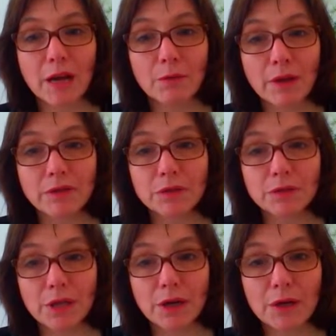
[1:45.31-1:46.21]
I want to
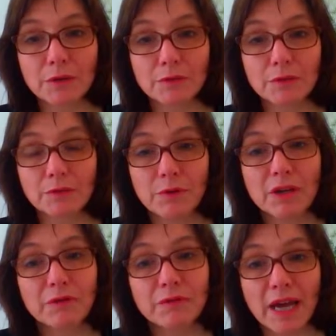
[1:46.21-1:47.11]
know for
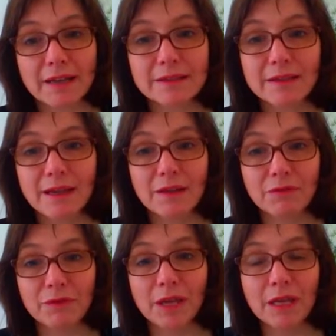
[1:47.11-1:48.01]
a fact if